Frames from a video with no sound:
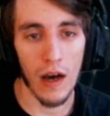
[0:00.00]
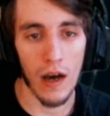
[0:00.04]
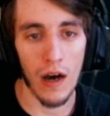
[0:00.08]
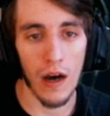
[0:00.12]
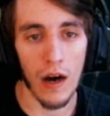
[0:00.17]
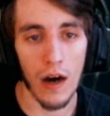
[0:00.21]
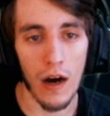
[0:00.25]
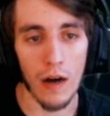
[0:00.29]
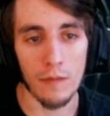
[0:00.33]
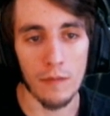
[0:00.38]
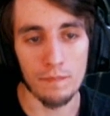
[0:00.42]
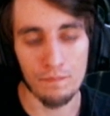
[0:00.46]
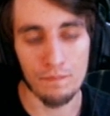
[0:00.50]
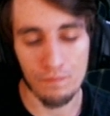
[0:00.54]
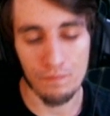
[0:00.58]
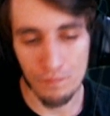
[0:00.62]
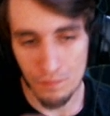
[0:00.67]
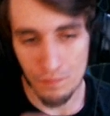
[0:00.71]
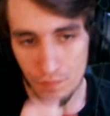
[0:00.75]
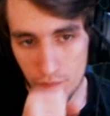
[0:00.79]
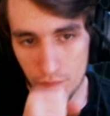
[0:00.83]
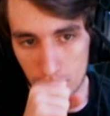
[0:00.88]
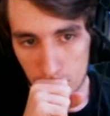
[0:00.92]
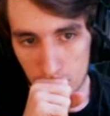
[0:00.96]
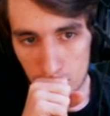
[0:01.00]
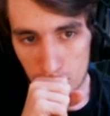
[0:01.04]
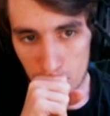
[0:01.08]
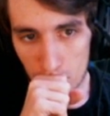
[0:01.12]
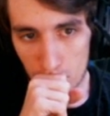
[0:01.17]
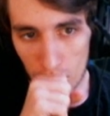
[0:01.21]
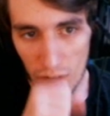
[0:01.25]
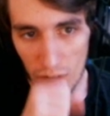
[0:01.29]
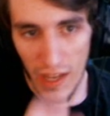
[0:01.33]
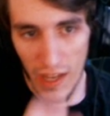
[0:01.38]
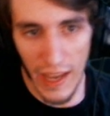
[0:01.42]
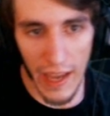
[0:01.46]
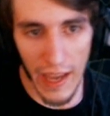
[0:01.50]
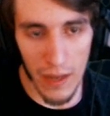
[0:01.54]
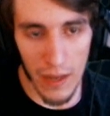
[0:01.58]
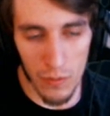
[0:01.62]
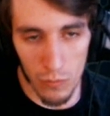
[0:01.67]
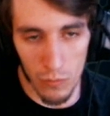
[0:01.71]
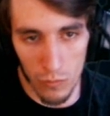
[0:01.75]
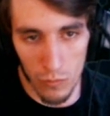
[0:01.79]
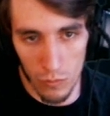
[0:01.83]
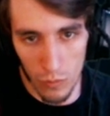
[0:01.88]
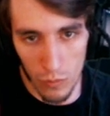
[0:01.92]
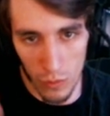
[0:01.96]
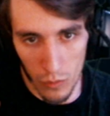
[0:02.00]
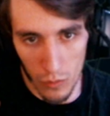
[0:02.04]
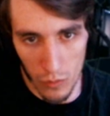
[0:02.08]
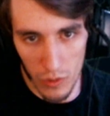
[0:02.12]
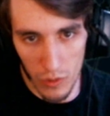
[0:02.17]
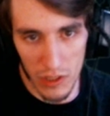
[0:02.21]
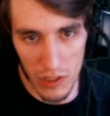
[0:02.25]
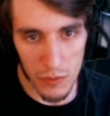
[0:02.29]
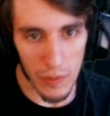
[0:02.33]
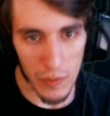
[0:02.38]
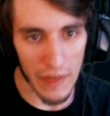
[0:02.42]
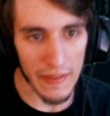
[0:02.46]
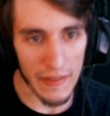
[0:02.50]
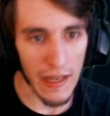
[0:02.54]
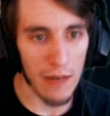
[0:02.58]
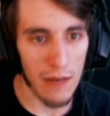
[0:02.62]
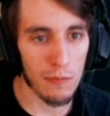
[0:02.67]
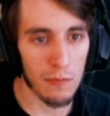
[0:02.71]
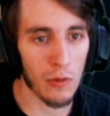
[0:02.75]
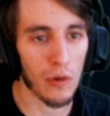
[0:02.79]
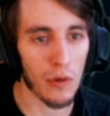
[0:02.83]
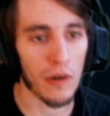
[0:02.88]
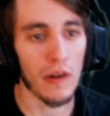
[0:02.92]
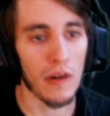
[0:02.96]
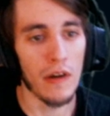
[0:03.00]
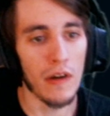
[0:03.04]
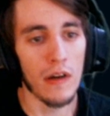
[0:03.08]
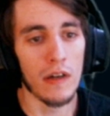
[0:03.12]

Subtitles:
Um, and we'll explain that more.